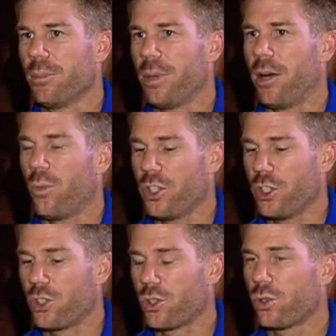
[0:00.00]
But when
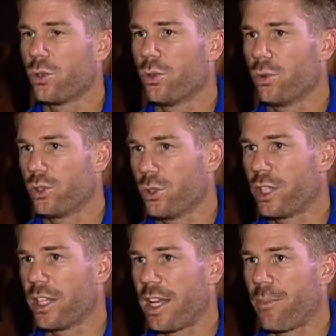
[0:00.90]
you do
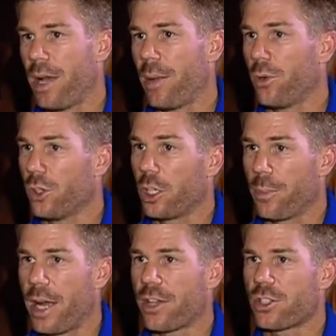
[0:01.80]
get that bad ball, you've got to
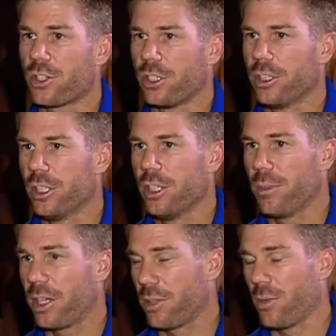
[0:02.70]
pounce on it.
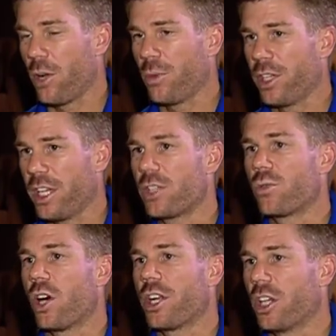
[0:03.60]
But at the moment, he's
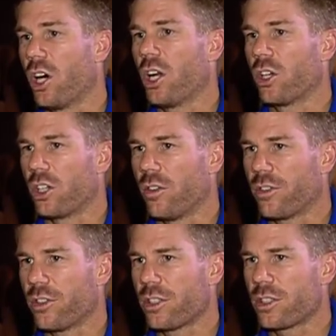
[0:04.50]
riding high on
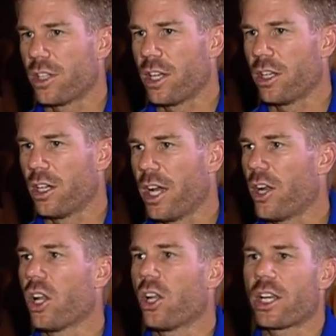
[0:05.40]
confidence. And
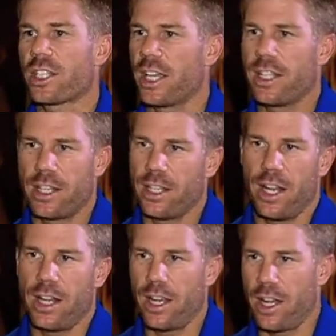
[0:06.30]
I like seeing that
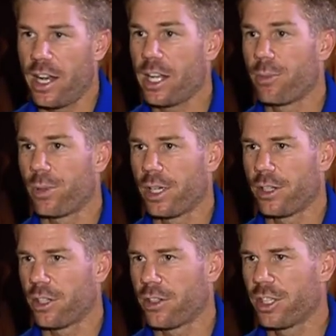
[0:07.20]
in any
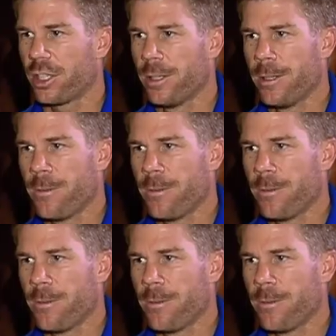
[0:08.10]
player. And I think